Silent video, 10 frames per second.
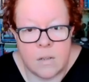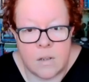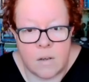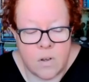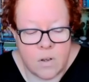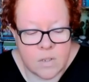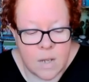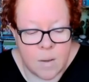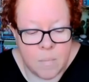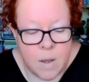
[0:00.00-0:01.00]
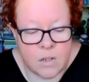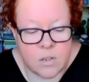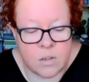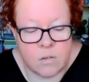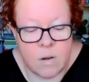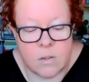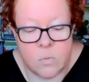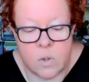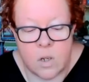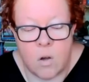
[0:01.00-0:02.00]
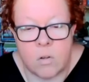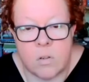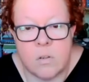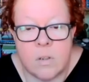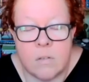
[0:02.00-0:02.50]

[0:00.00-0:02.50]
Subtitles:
the diverse and passionate crowds were gone,